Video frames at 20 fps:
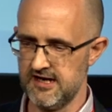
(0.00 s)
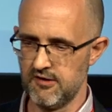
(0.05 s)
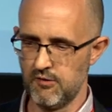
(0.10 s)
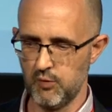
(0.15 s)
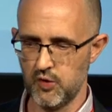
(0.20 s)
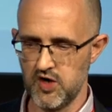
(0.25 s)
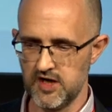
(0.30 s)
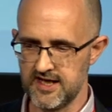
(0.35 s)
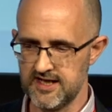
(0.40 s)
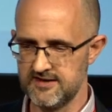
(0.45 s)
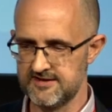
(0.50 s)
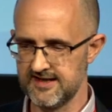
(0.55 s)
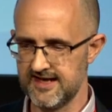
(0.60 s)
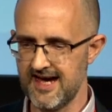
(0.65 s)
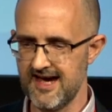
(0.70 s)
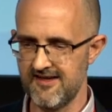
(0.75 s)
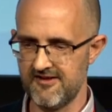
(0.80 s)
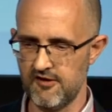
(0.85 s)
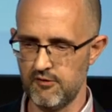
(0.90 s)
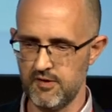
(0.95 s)
working
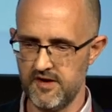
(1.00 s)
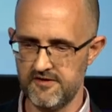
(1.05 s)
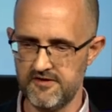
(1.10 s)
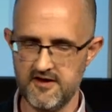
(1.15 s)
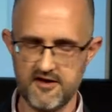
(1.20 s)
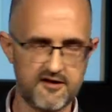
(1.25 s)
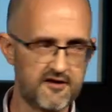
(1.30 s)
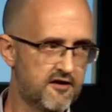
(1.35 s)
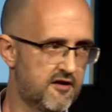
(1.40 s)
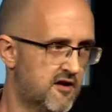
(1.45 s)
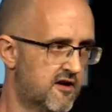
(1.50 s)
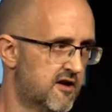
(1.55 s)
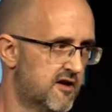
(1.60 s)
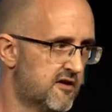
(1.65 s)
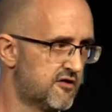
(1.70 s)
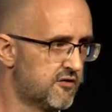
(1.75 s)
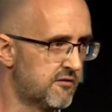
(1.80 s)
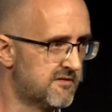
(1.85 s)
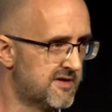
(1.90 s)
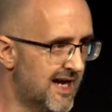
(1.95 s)
together with this
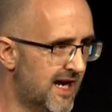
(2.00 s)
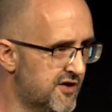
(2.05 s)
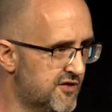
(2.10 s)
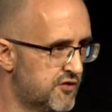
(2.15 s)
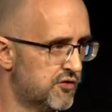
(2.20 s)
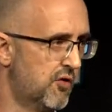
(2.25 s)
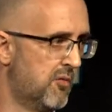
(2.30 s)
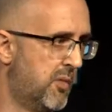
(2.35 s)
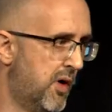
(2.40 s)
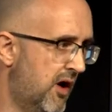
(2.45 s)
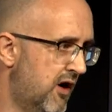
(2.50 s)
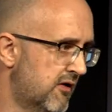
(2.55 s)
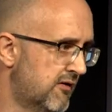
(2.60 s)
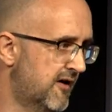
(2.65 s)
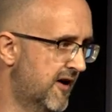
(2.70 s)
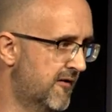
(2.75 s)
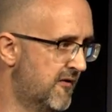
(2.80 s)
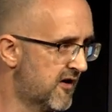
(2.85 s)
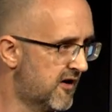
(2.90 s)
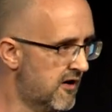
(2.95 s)
sort of national pot
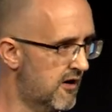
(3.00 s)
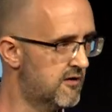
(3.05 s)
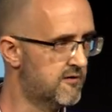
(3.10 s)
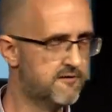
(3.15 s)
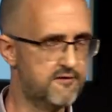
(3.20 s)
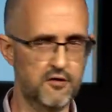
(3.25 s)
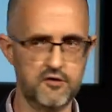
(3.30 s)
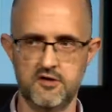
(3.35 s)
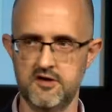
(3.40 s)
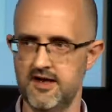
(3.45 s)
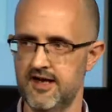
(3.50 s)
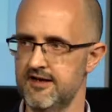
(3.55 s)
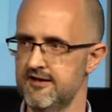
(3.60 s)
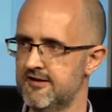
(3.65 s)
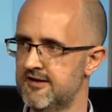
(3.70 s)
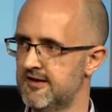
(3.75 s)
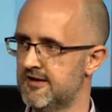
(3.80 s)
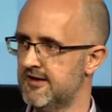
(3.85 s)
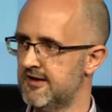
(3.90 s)
and the co-funding,